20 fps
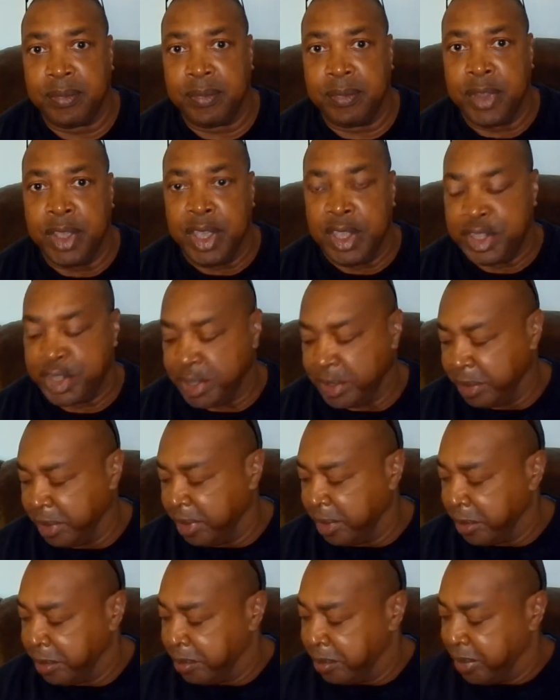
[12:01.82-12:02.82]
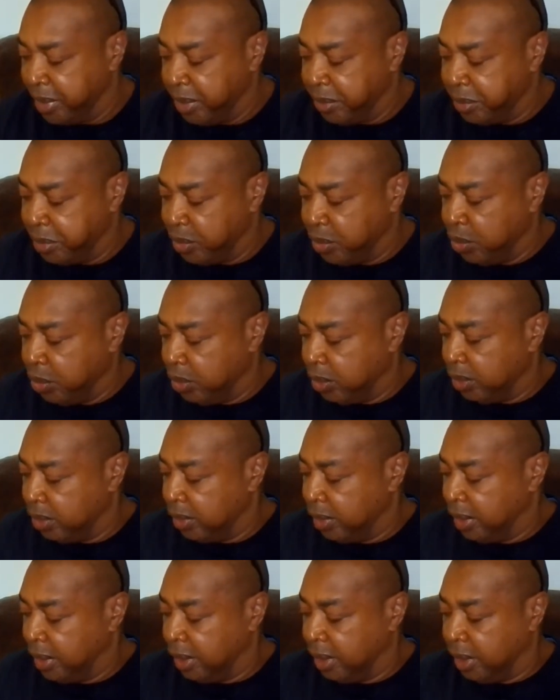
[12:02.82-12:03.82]
See, people,
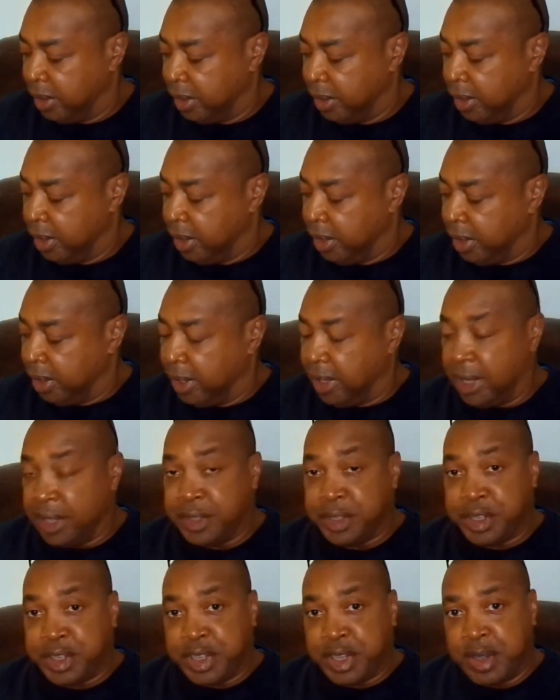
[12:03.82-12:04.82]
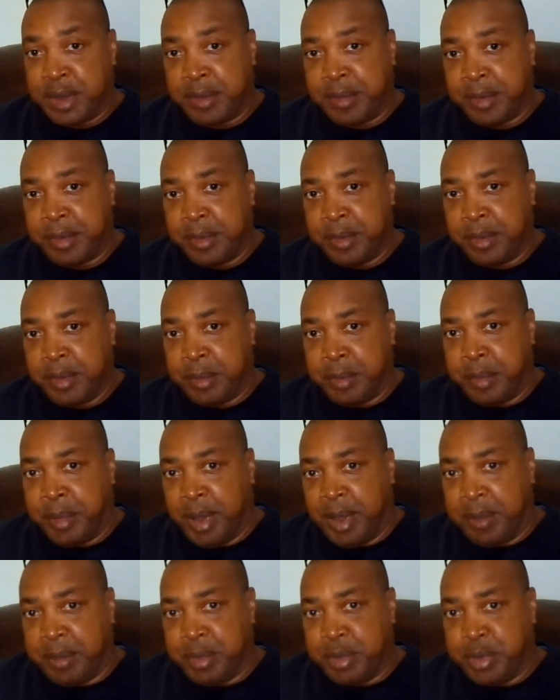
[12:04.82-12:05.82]
as I say, from the
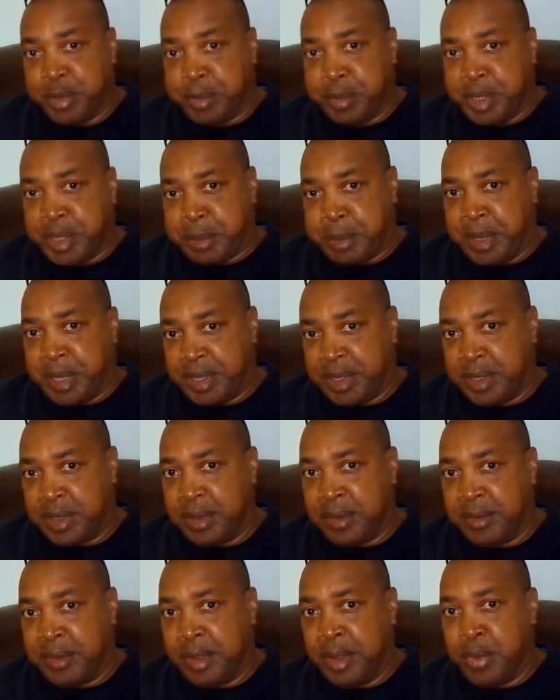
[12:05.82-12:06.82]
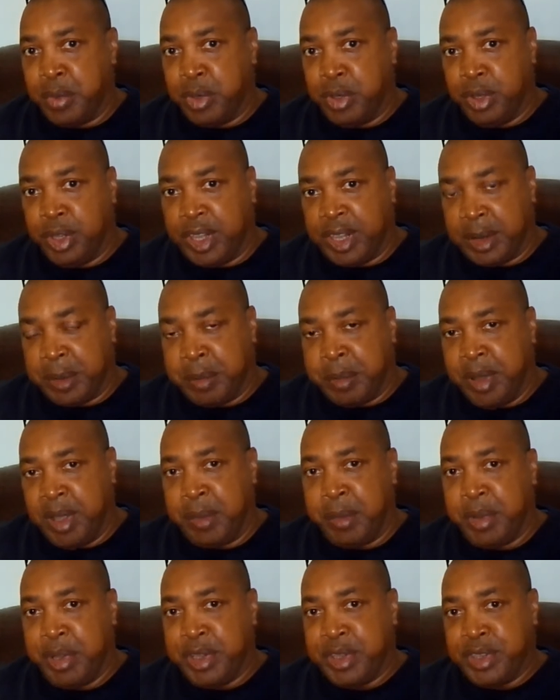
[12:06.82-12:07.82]
Bible's perspective, will look at the Bible
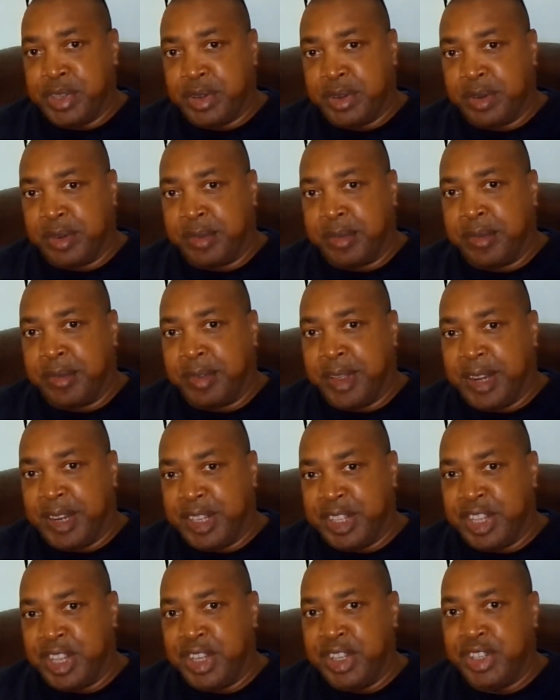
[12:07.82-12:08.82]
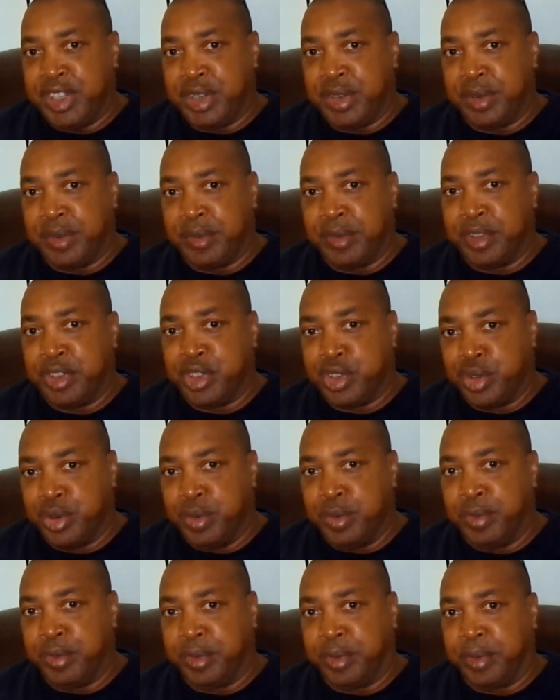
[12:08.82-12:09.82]
as their validation for
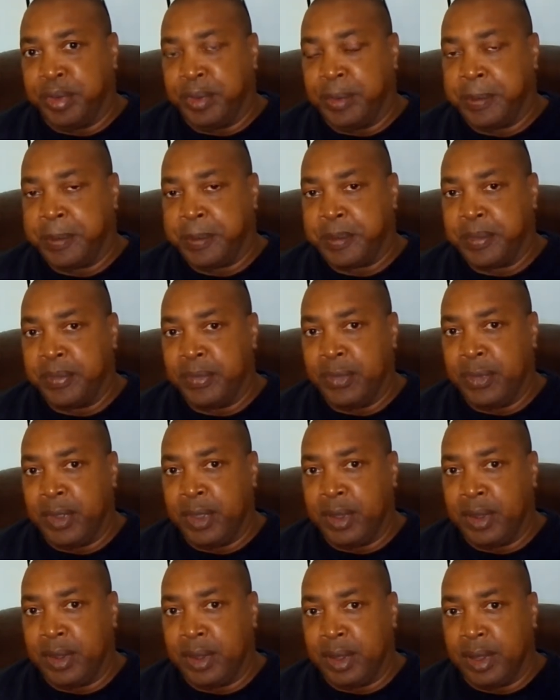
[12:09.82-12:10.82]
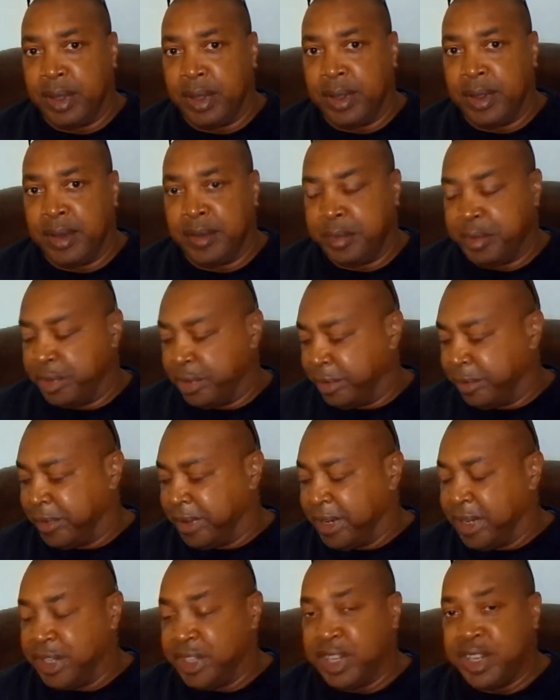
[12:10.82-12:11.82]
truth. Yeah, for the
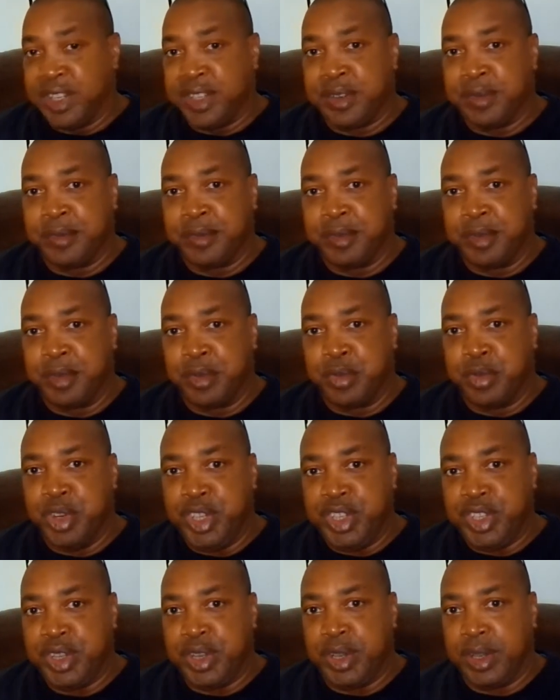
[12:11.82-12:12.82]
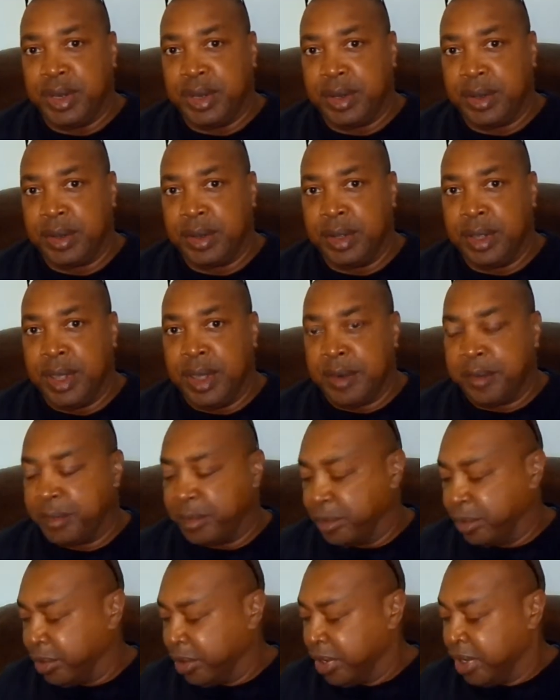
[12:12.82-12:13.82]
validation for reasoning,
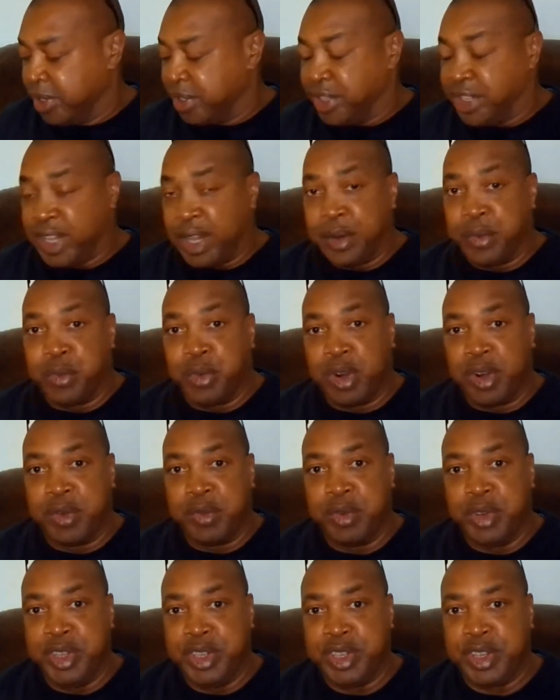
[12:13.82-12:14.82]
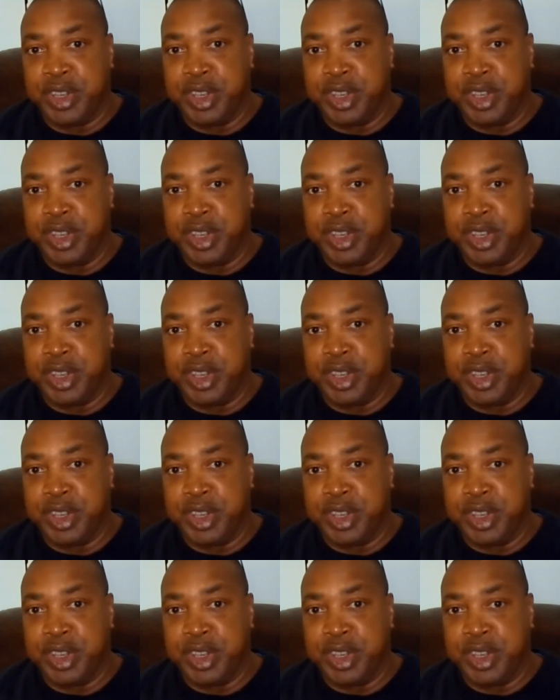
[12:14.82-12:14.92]
for sound right reasoning.